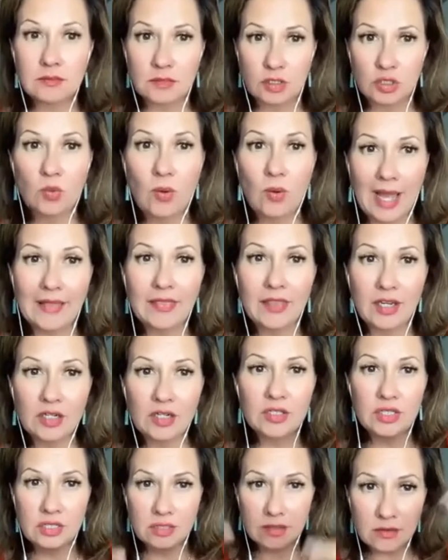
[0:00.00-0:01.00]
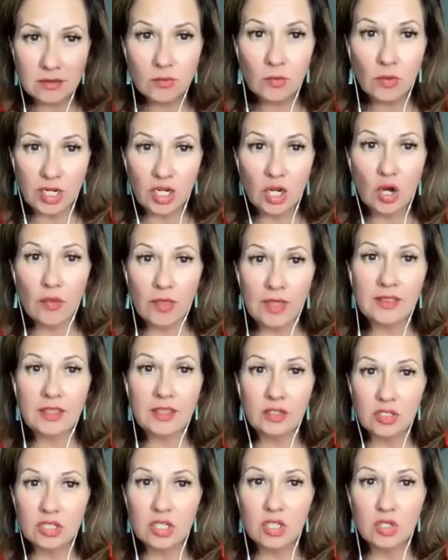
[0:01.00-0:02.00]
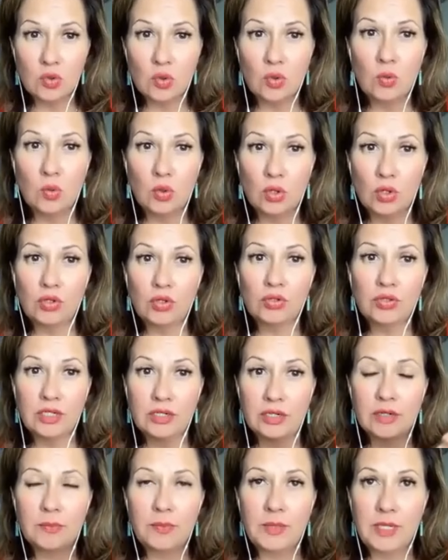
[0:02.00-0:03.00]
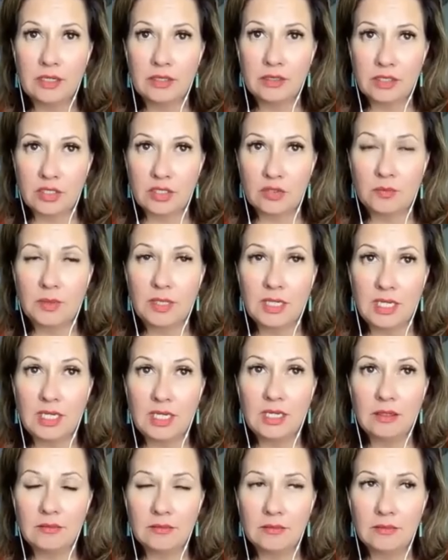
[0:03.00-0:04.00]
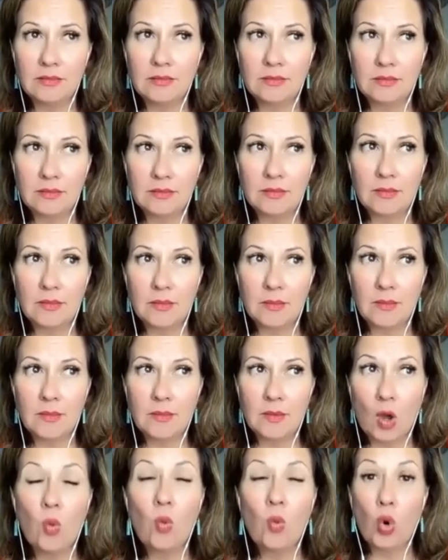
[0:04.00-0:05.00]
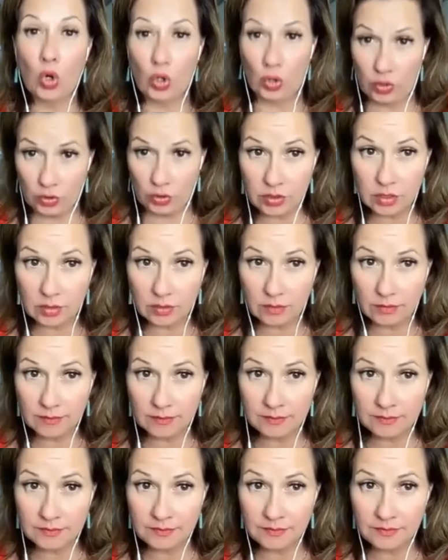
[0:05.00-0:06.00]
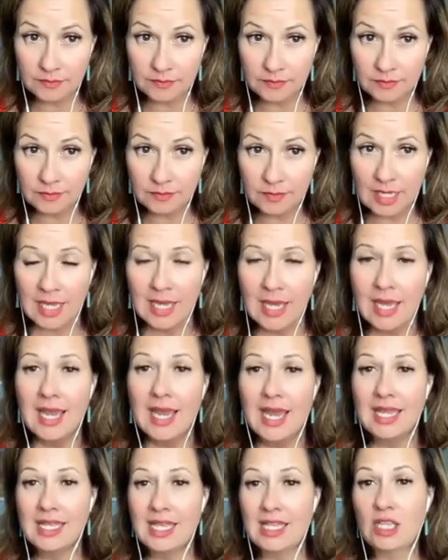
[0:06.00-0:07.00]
dual. We know that there's a dual world. There appears to be a world. And